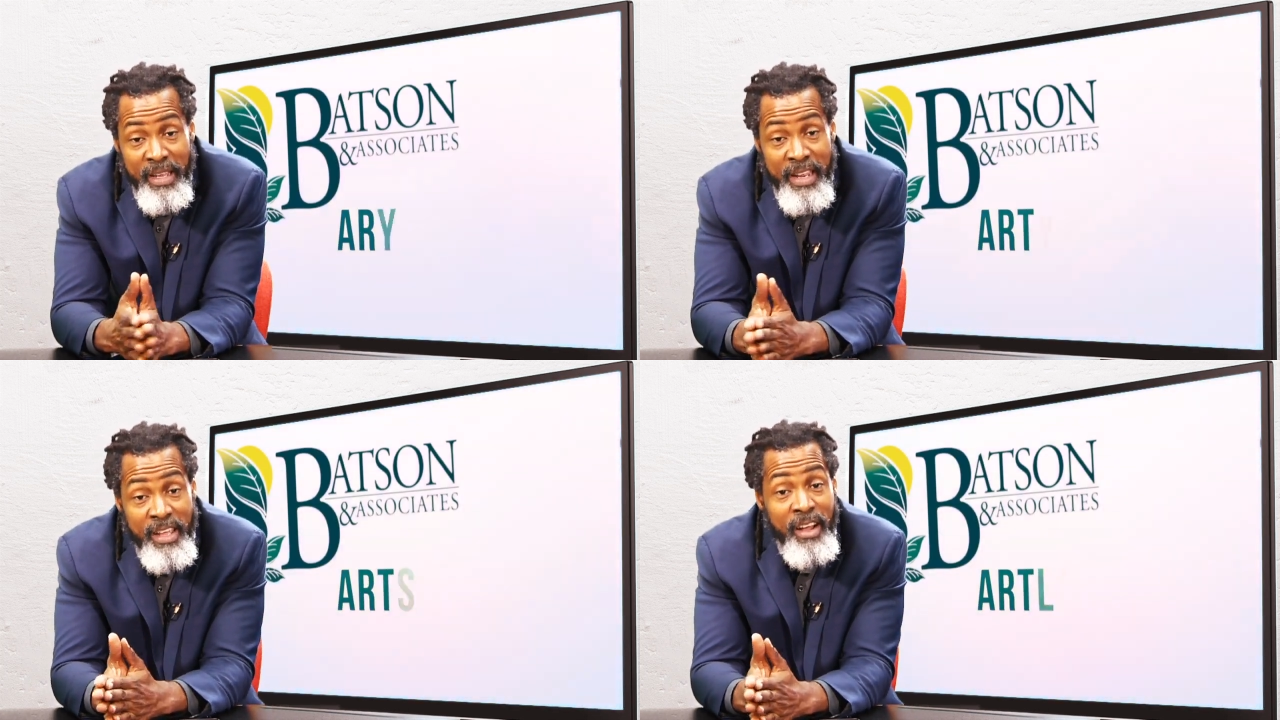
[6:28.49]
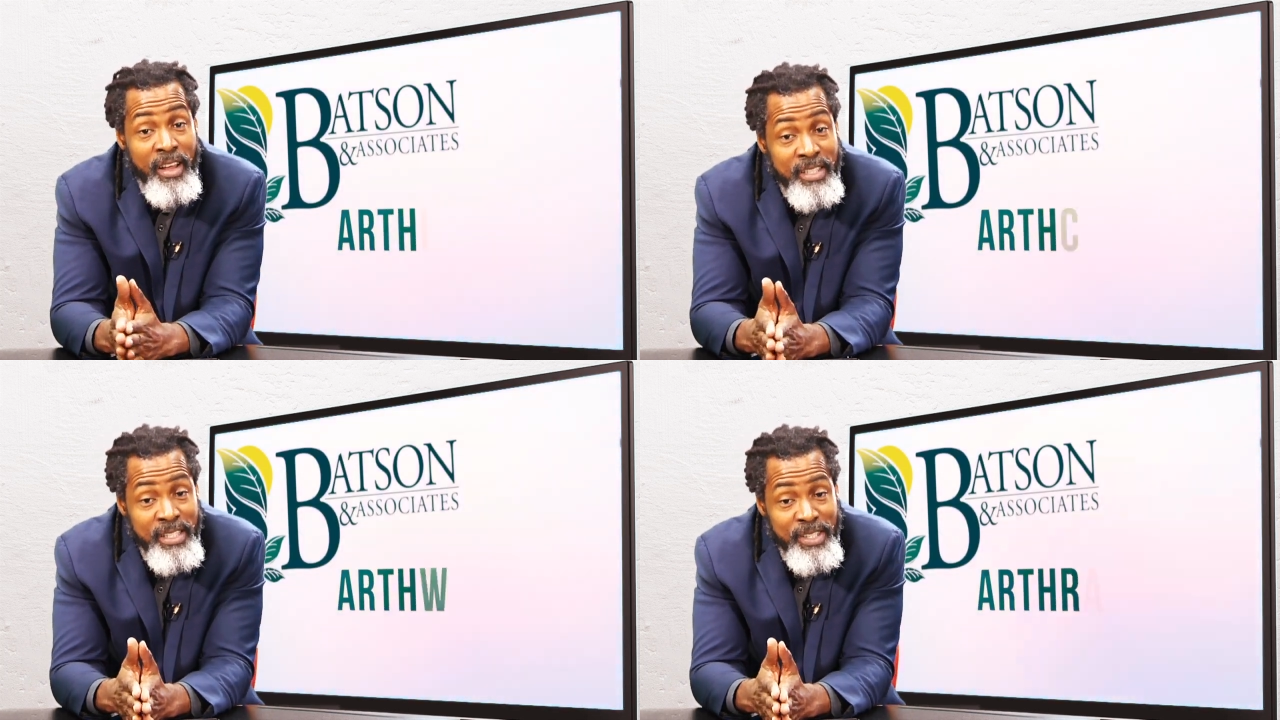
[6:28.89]
in your
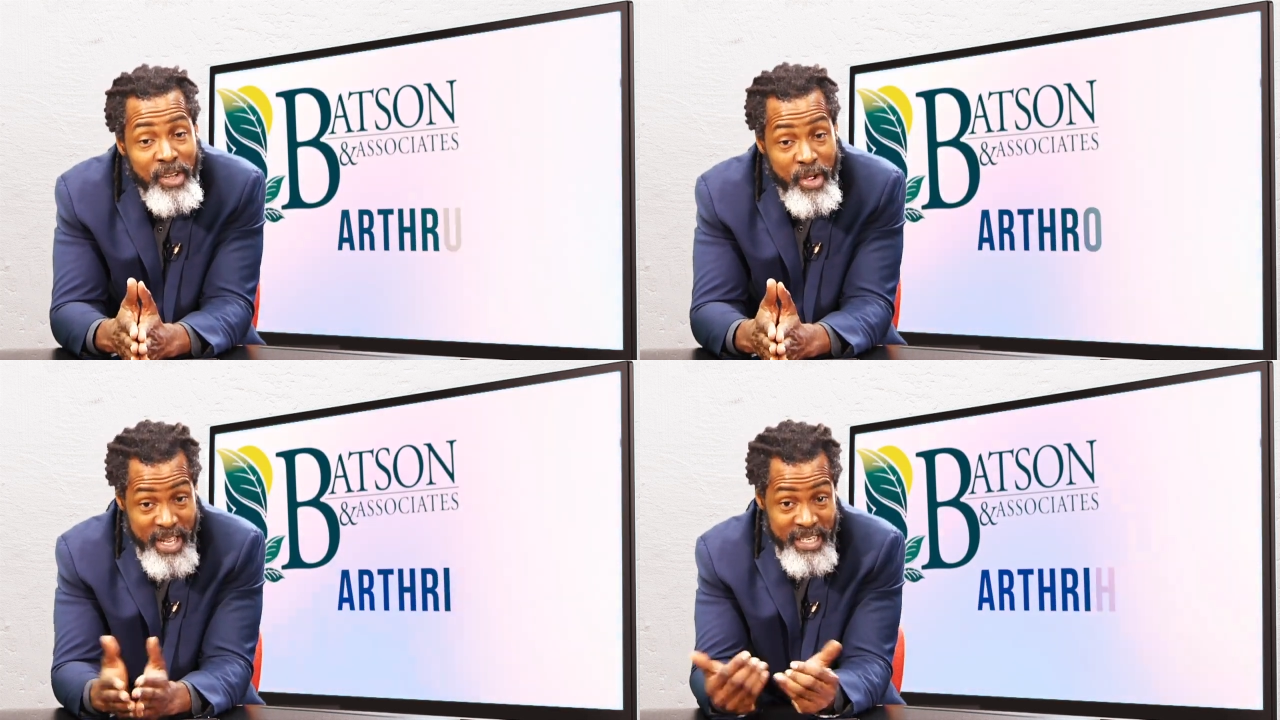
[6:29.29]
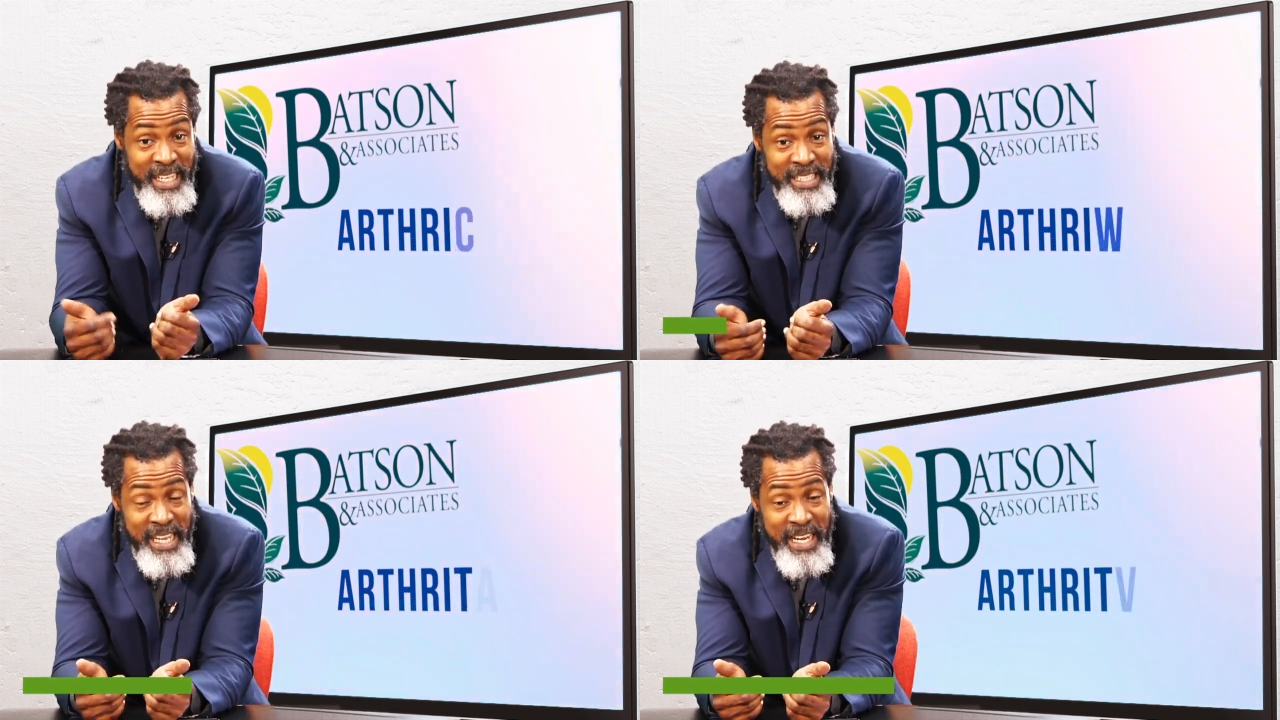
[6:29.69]
gut or your
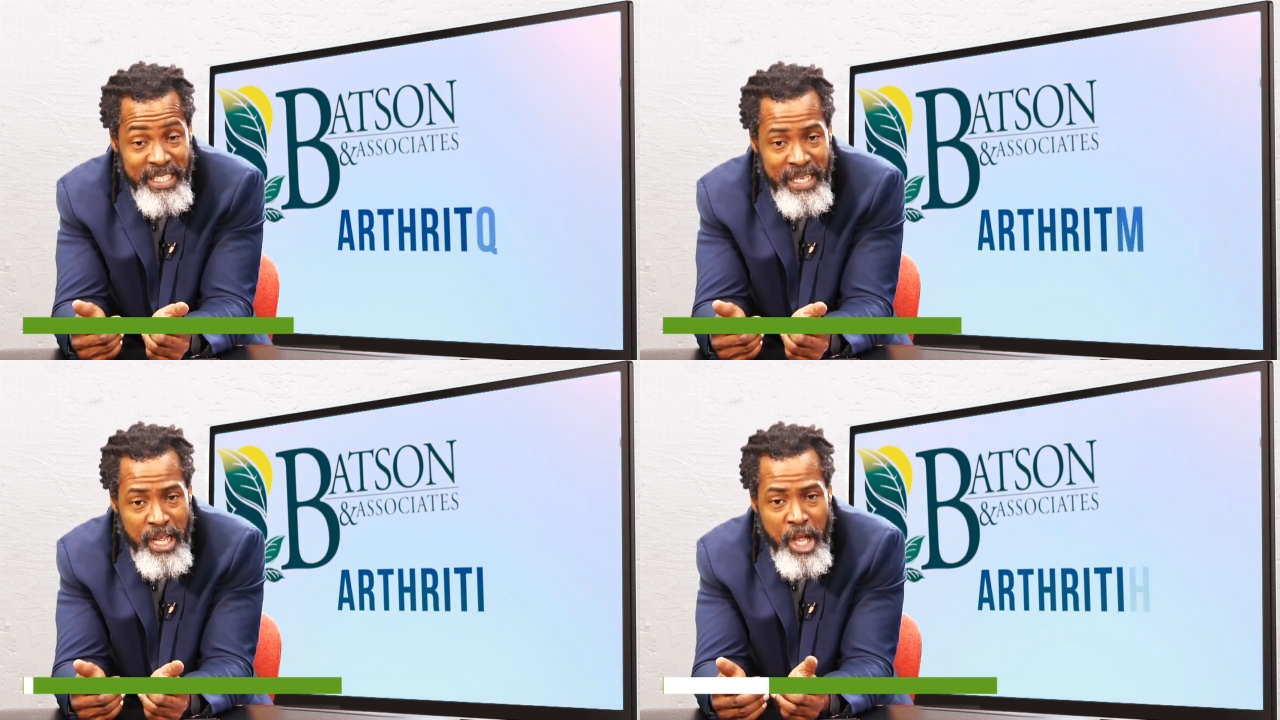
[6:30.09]
intestines.